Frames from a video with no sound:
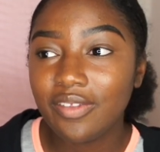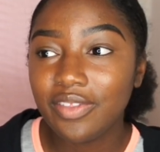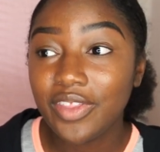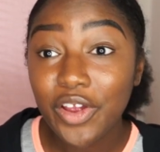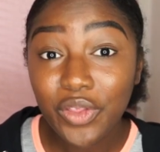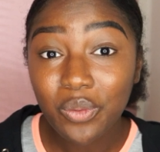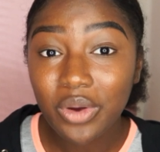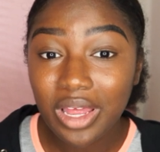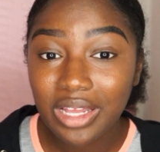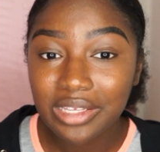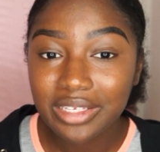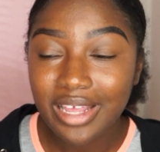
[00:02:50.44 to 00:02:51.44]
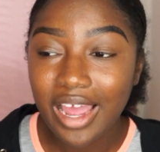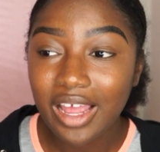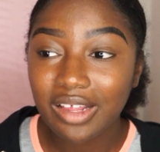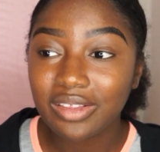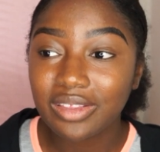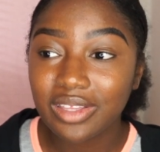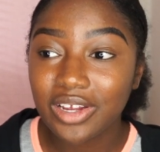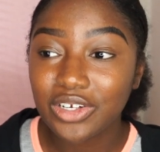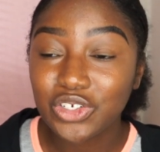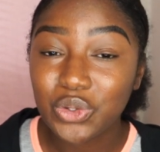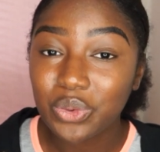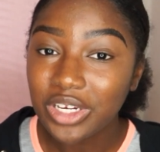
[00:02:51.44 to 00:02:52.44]
They're the ones that their
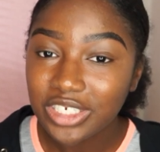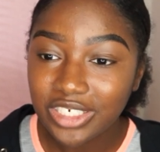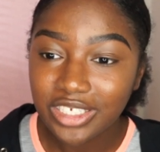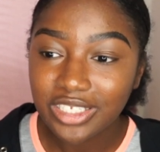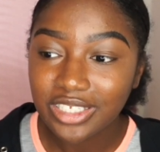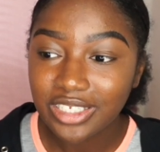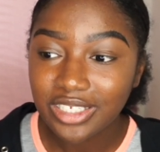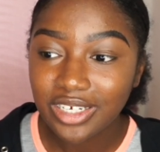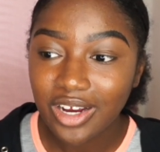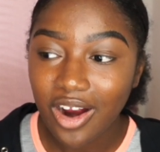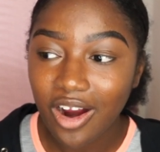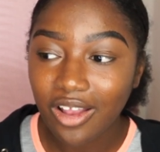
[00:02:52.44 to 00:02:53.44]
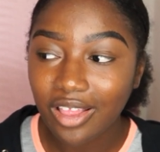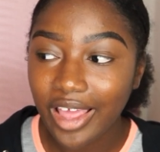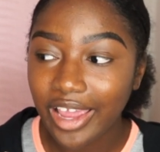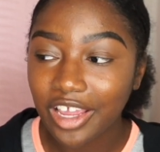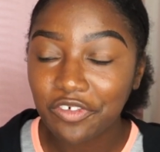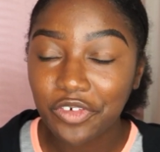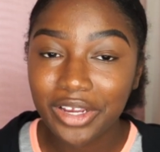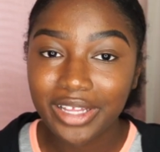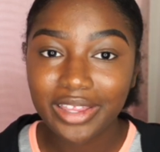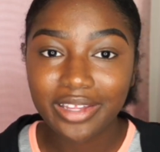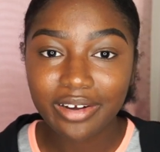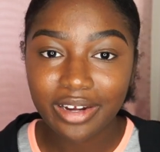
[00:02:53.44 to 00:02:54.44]
tuitions are like
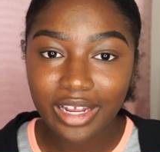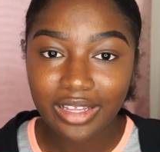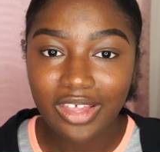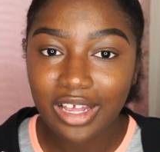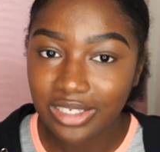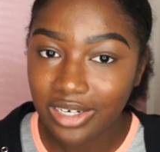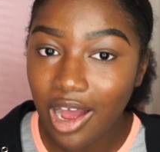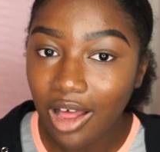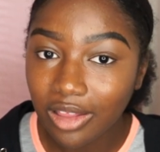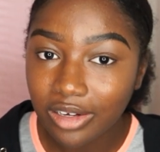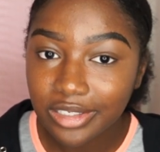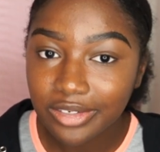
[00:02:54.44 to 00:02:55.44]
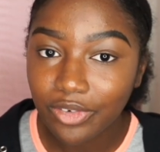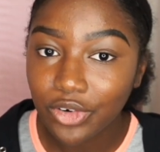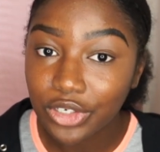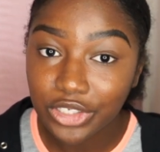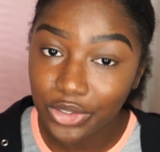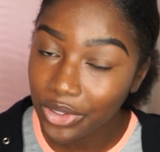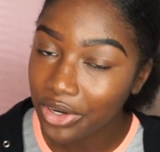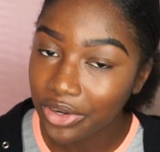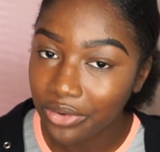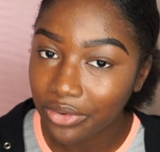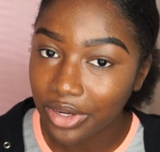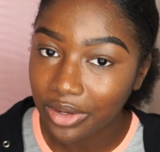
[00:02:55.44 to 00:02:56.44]
freaking $38,000 for a two-year
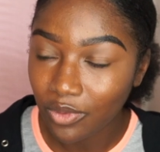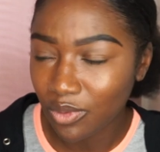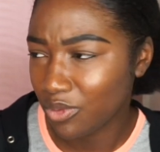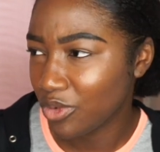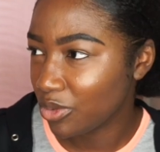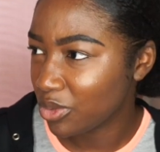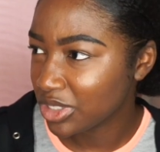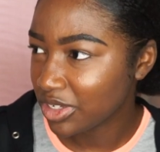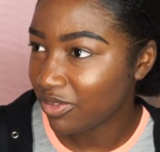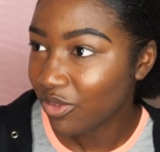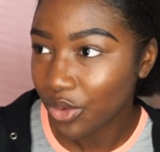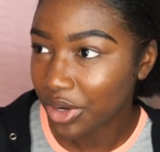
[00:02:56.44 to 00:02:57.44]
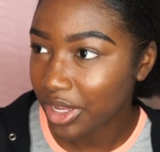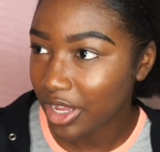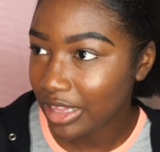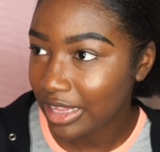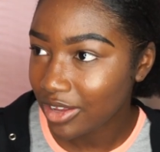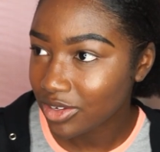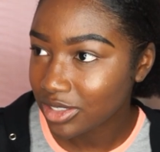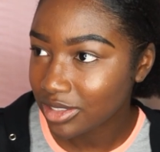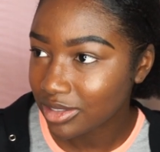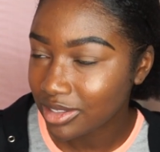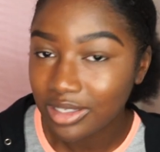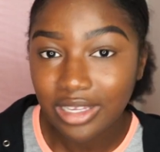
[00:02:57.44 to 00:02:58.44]
degree. Or was it 48,000?
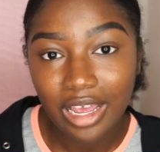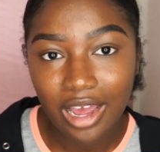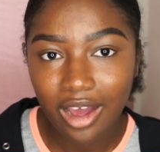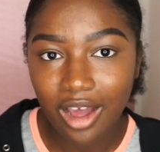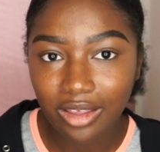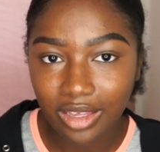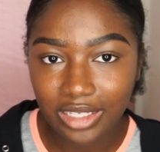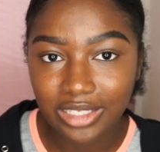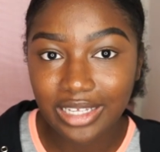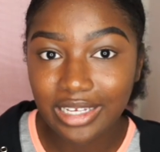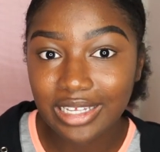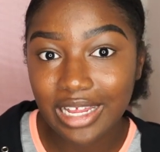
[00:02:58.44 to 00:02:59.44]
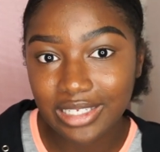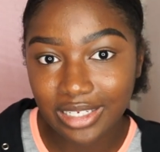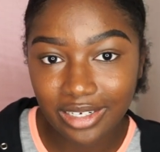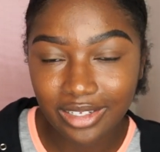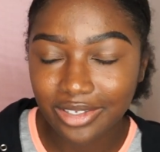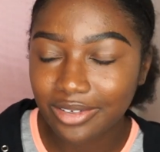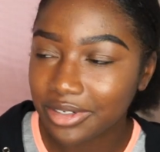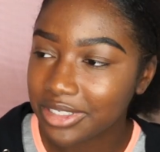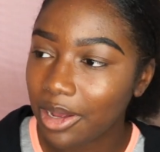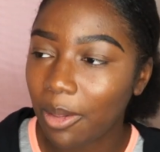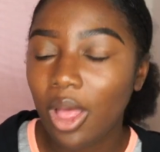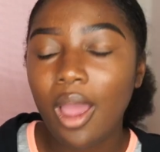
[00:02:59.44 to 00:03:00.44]
I'll get this, that's another story time.